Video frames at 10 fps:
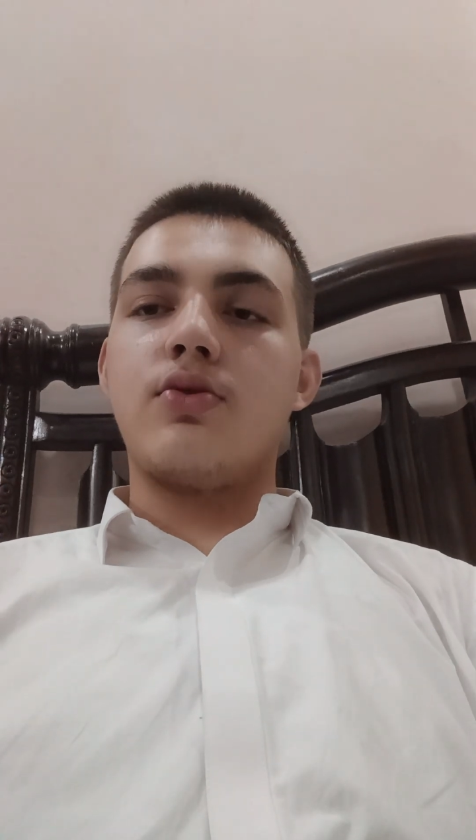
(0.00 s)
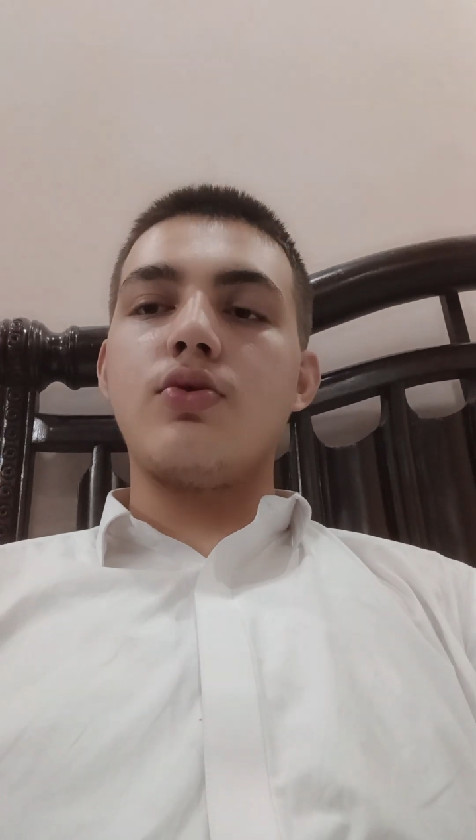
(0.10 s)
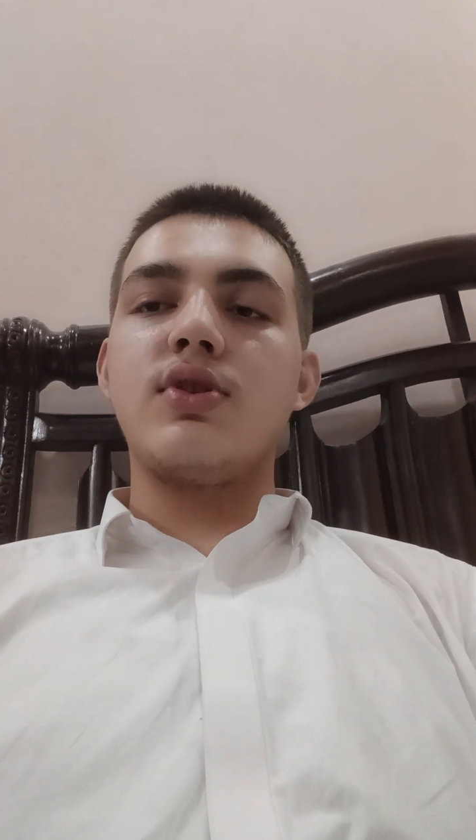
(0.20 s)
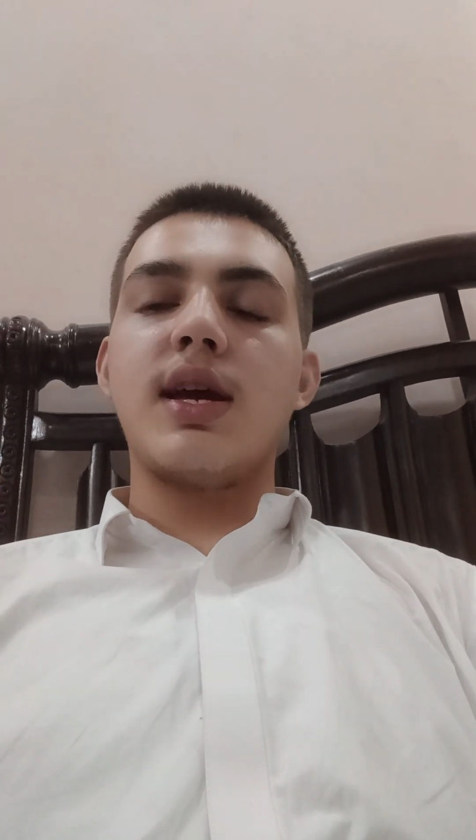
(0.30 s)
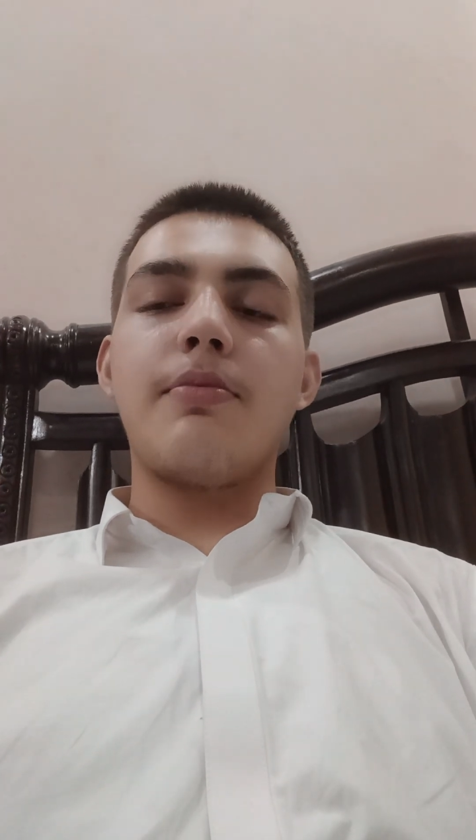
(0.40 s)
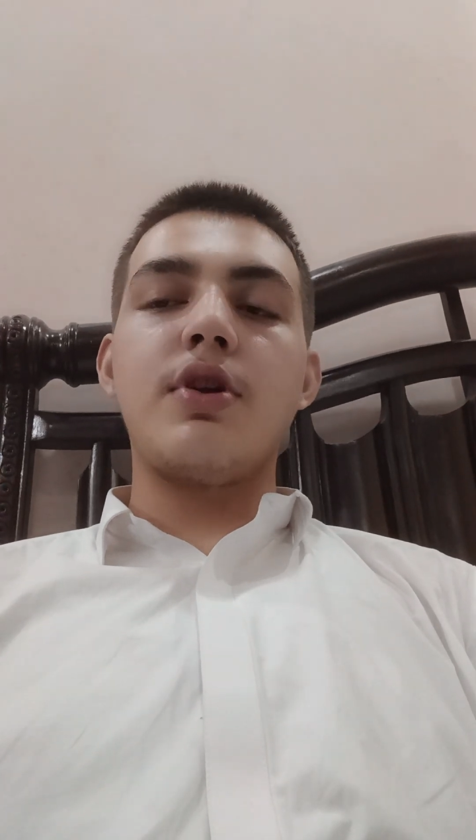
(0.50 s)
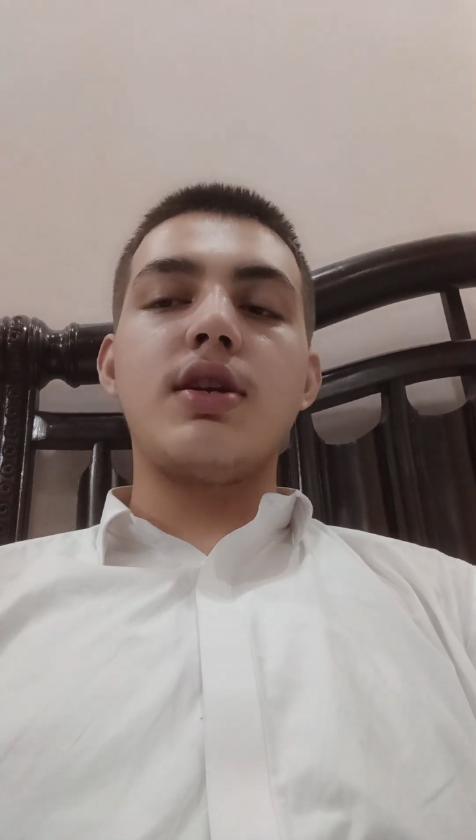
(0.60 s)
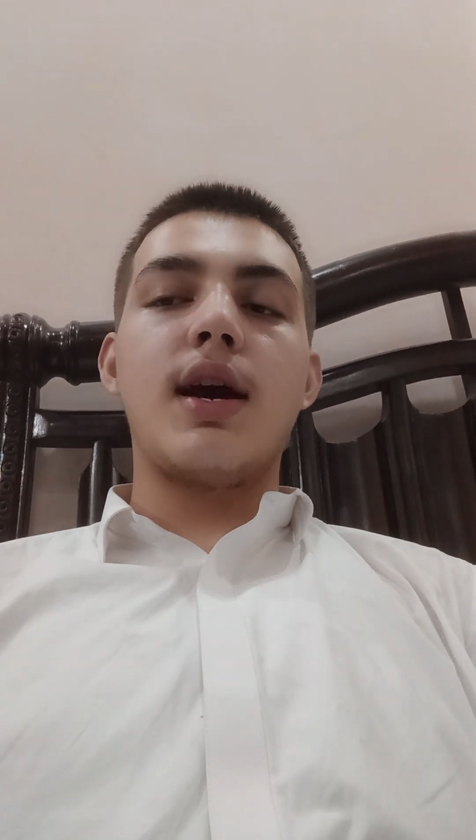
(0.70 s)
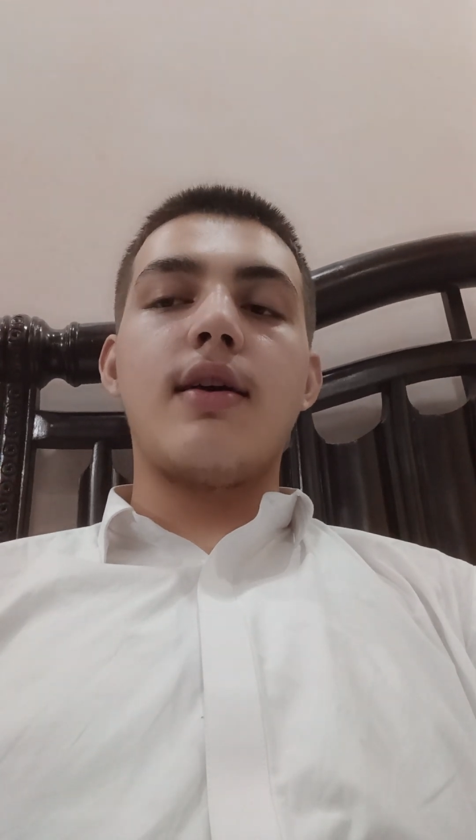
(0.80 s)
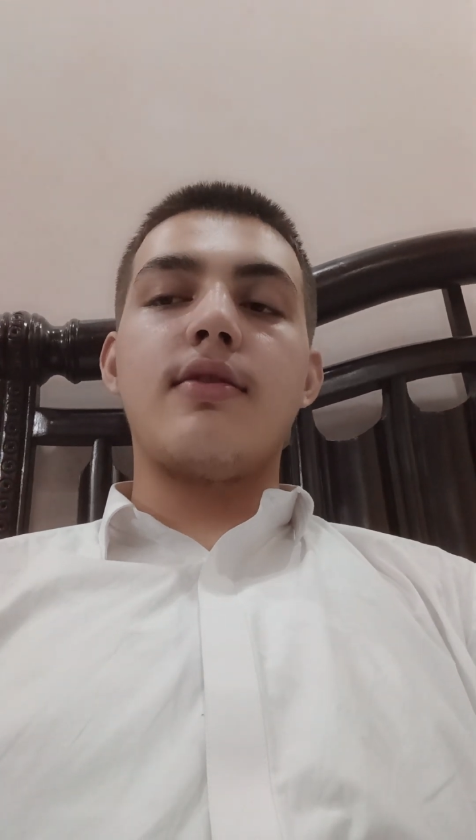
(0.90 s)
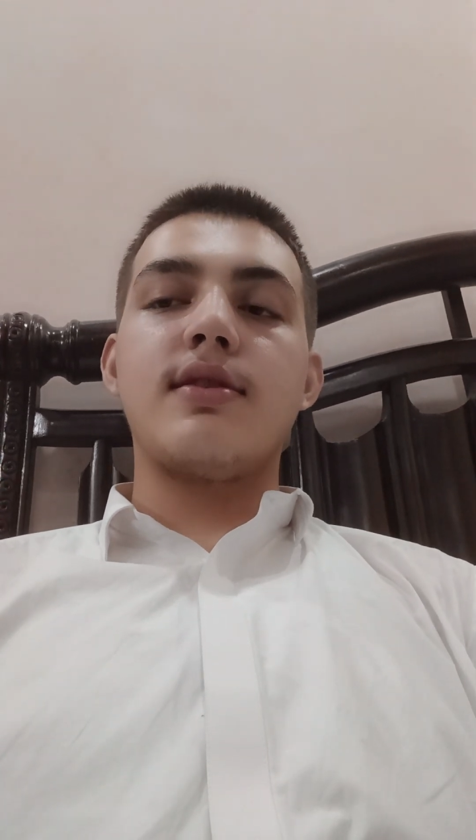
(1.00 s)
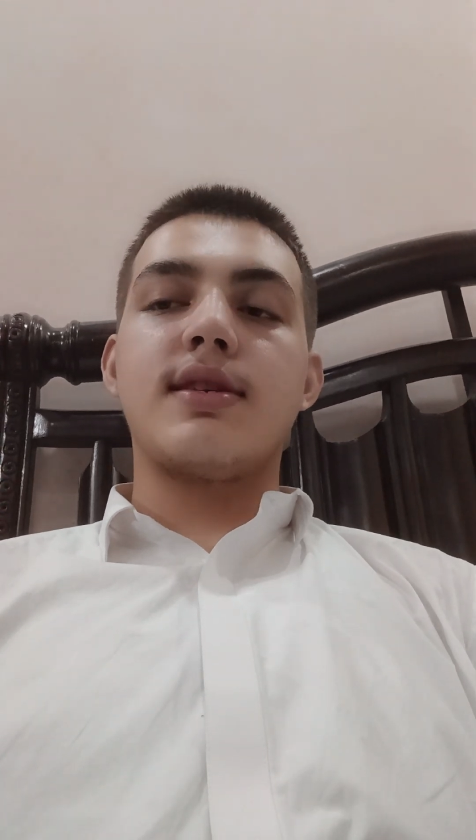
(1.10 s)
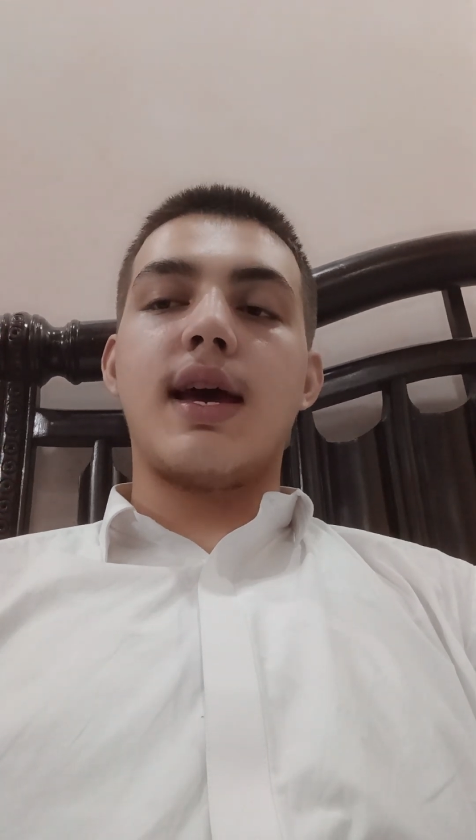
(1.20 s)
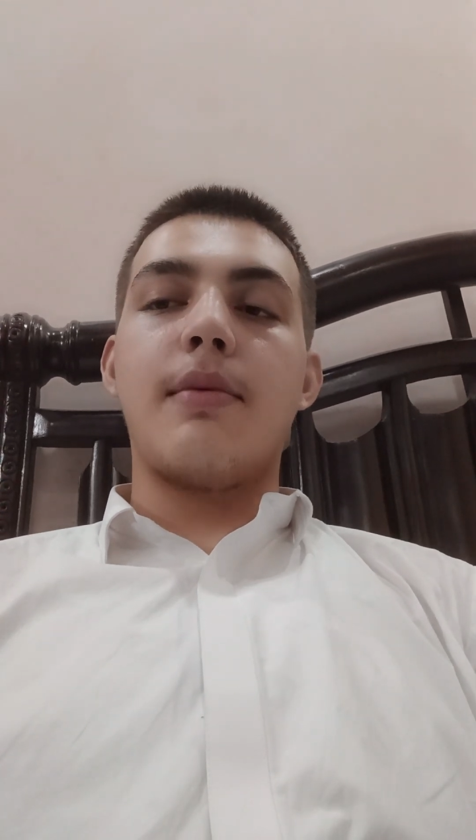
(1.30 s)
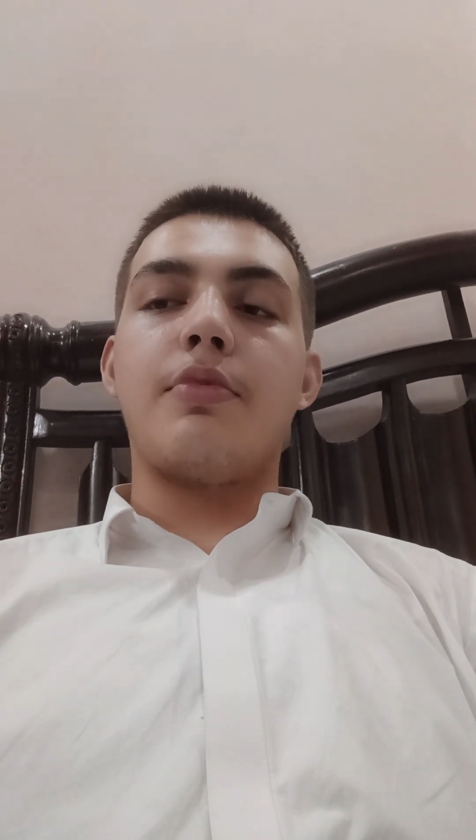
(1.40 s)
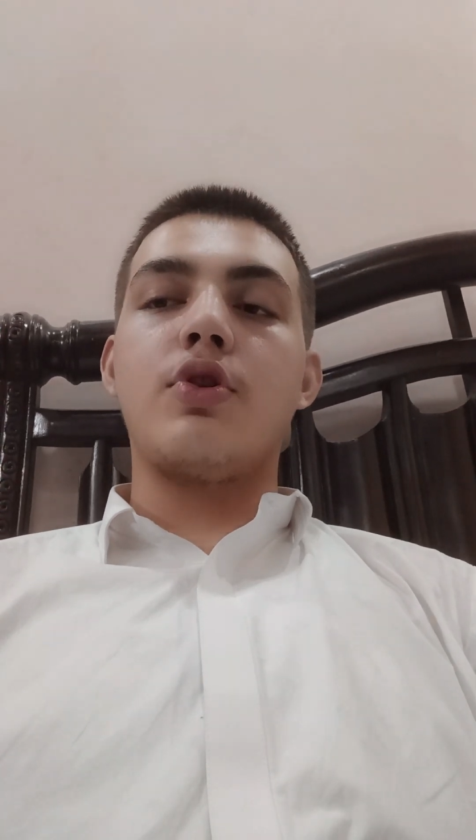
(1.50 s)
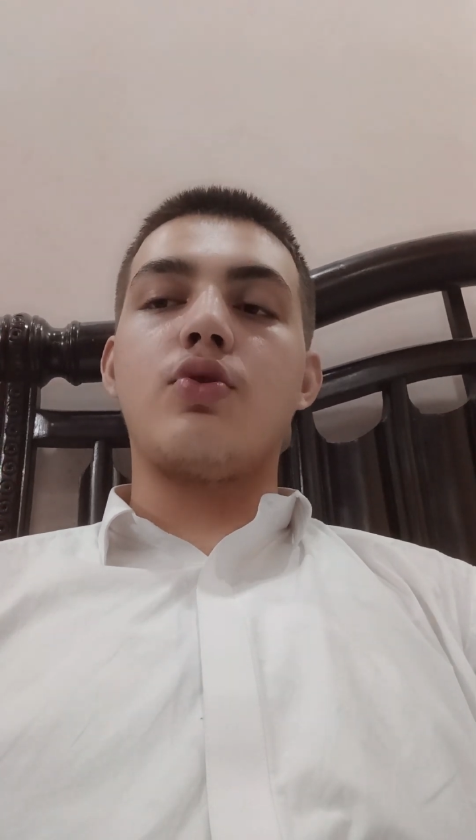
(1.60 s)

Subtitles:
two separate errors happen